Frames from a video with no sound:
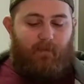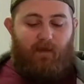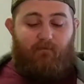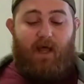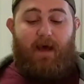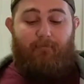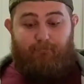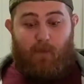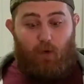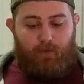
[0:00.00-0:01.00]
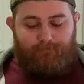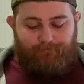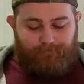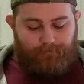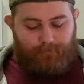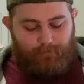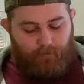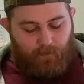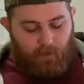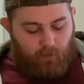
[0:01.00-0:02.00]
flap open,
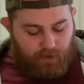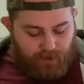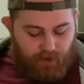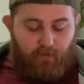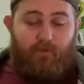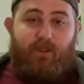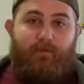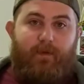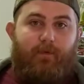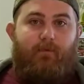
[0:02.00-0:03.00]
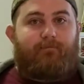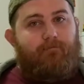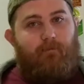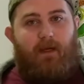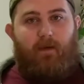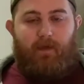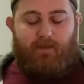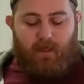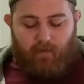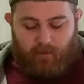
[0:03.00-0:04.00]
which, you know, for some people might not be
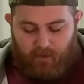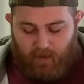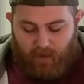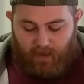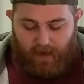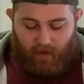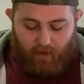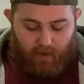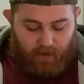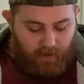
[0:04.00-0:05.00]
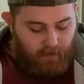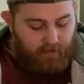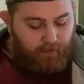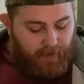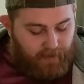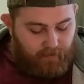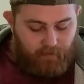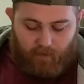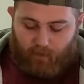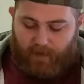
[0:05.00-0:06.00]
desirable. Now, here at the
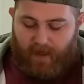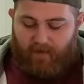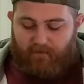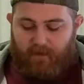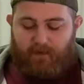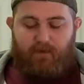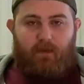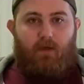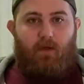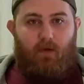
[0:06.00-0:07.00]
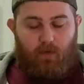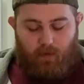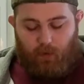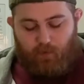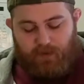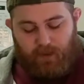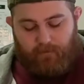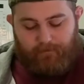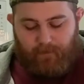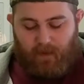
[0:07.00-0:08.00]
bottom, we have these loops
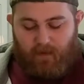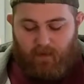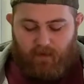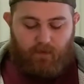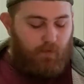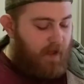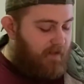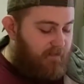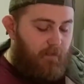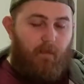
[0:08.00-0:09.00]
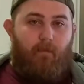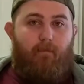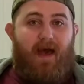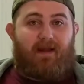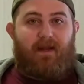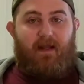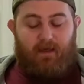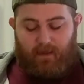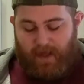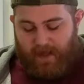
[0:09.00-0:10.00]
here that do have
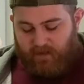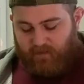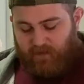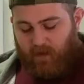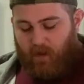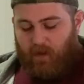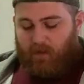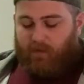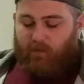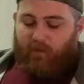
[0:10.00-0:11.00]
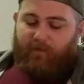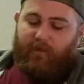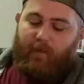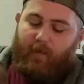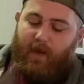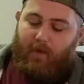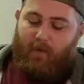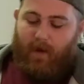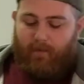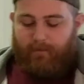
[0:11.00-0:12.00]
magnetic clasps. So when we flip it back
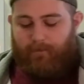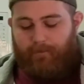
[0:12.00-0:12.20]
around,